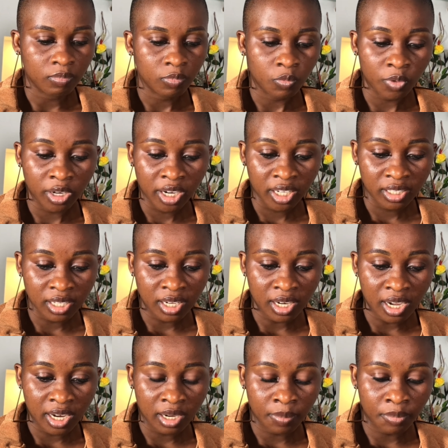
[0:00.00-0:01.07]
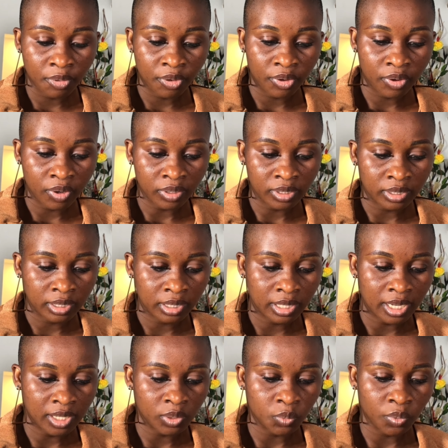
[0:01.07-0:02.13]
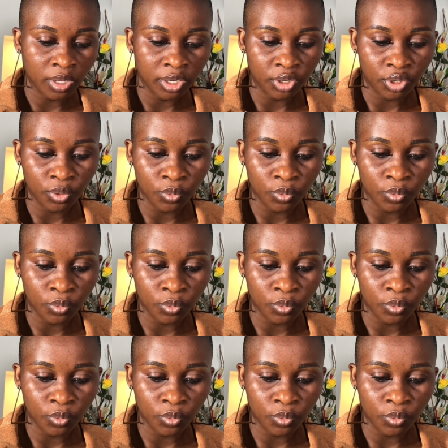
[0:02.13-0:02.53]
When I start adding products, that's when